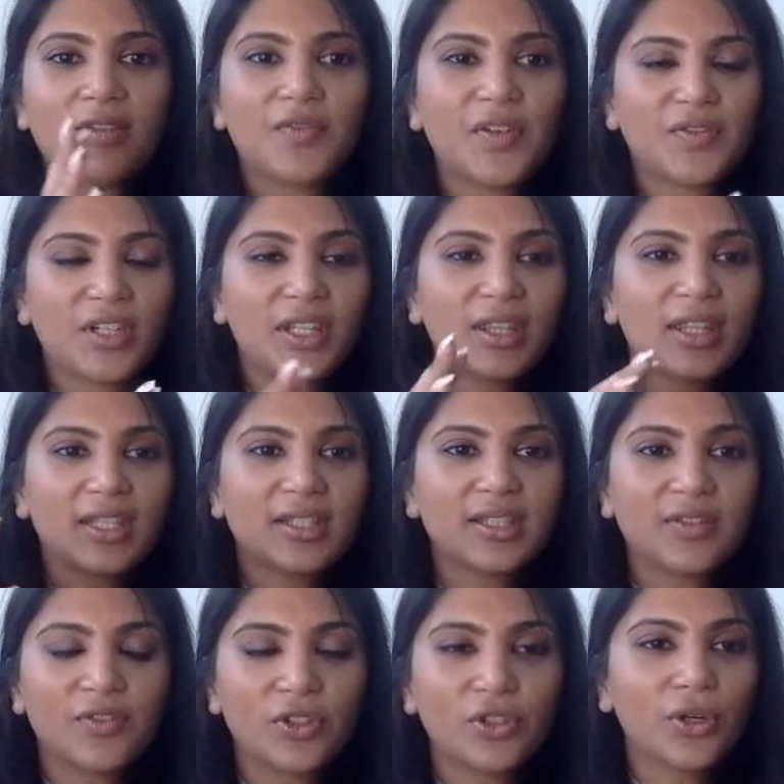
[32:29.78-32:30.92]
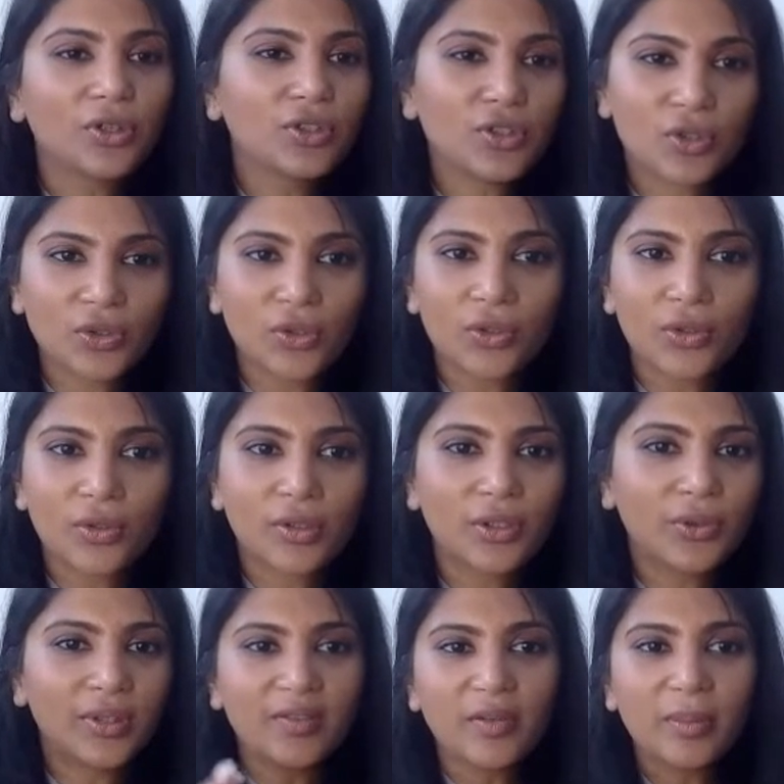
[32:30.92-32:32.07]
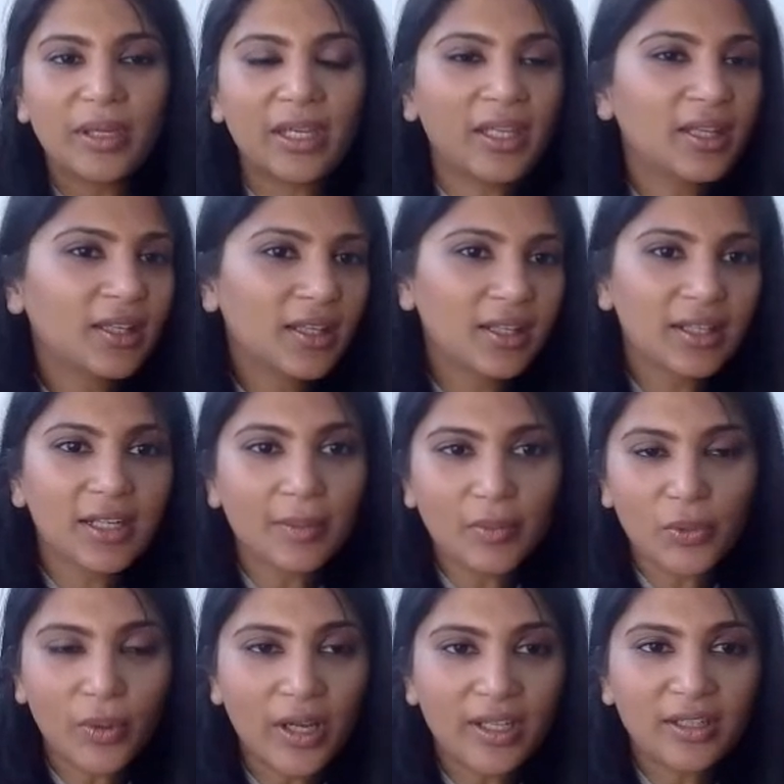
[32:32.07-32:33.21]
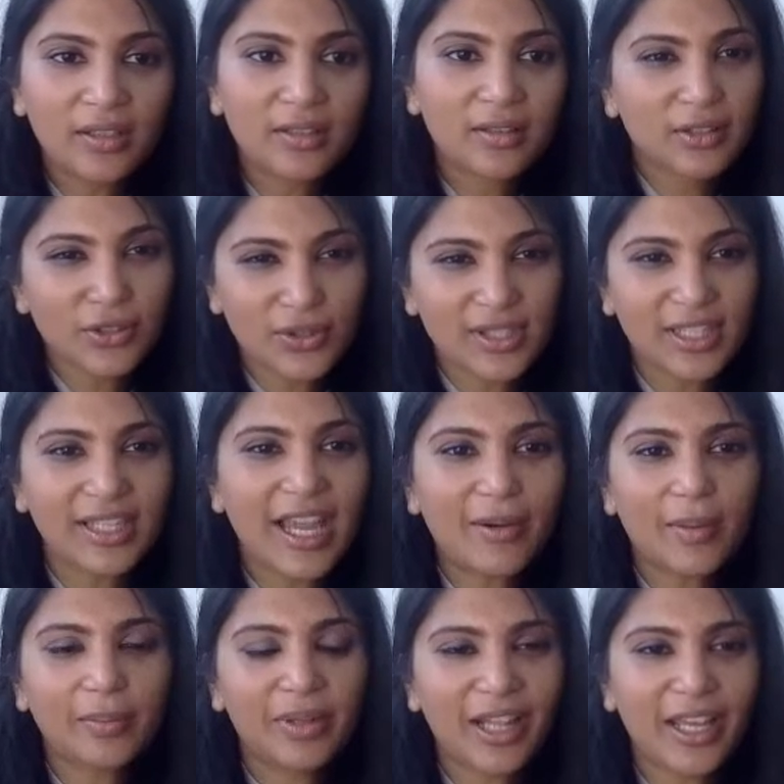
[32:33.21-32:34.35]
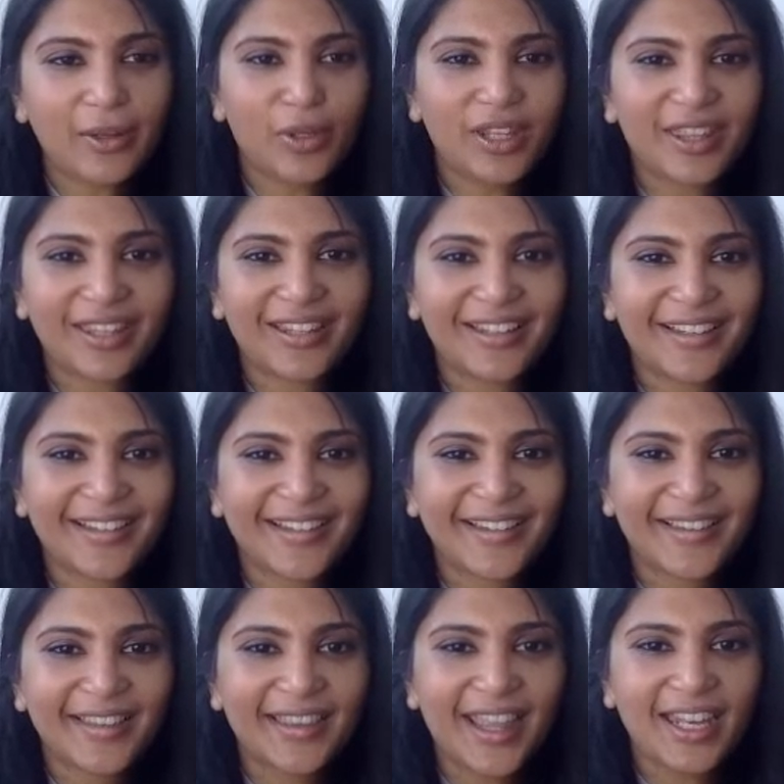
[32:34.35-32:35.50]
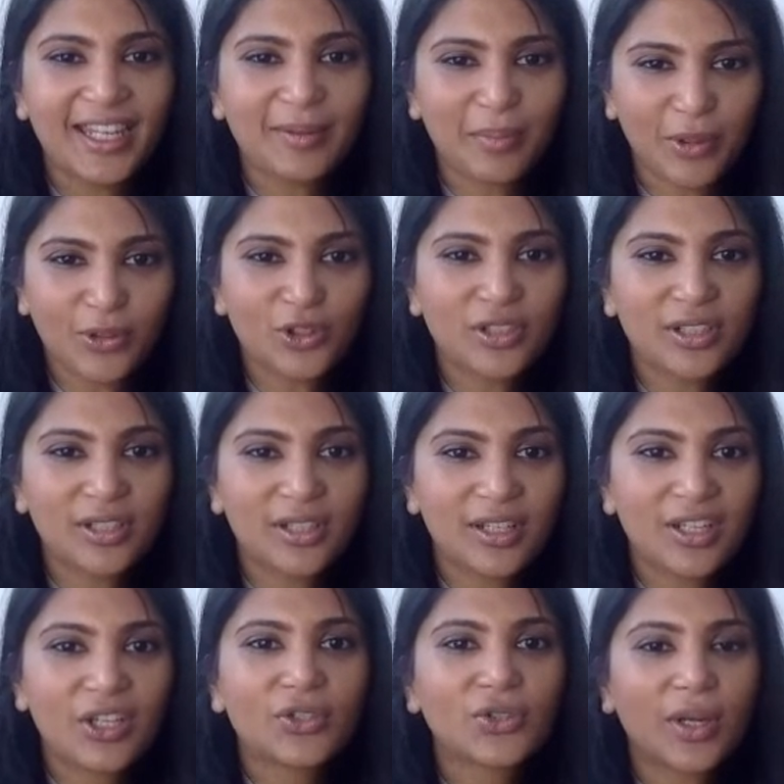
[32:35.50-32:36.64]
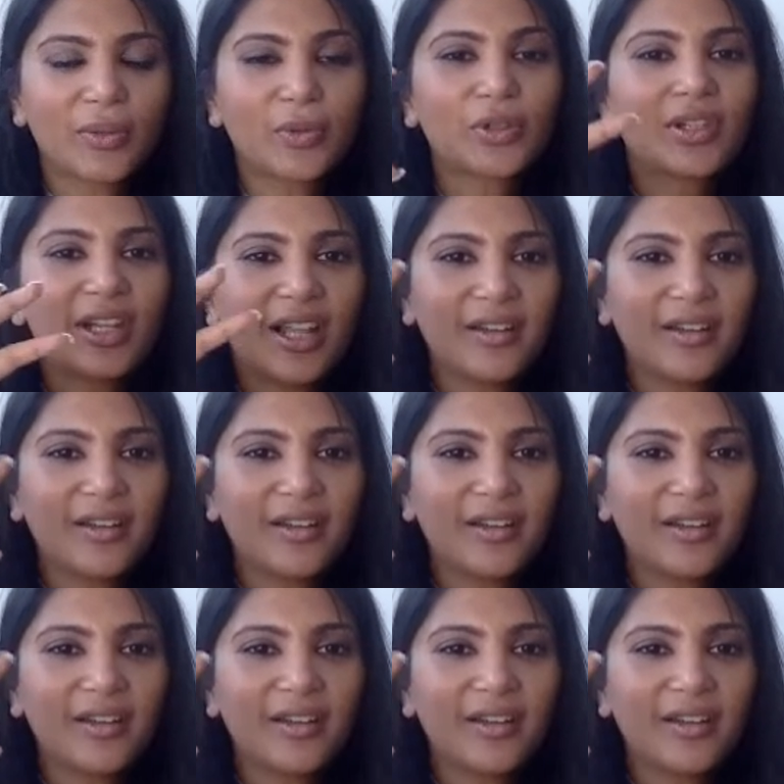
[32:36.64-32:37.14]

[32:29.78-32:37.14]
15 things if you don't do, you'll never be number 1. Do you see how I'm playing that emotion? So I would